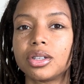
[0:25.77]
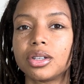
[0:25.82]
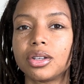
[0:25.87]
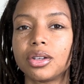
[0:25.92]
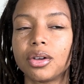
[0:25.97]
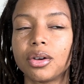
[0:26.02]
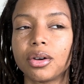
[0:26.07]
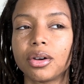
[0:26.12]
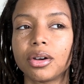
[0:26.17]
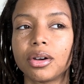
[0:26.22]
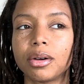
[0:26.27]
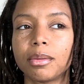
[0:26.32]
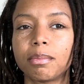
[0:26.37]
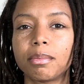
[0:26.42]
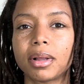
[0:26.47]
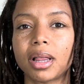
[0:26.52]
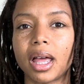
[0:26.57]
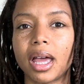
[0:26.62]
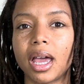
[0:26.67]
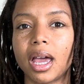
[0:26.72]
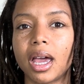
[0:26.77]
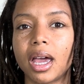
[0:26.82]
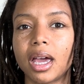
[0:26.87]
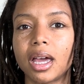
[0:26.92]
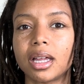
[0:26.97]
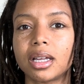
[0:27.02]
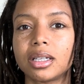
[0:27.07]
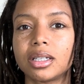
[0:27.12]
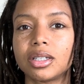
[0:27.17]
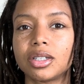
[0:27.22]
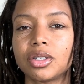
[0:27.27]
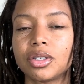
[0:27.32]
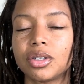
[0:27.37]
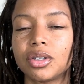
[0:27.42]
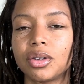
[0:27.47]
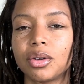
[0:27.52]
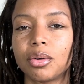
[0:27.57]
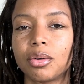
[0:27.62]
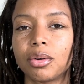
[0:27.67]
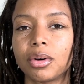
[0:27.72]
your plans,
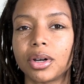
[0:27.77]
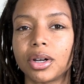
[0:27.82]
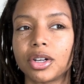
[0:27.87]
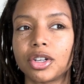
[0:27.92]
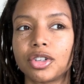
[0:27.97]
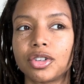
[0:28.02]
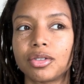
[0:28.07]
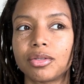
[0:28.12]
your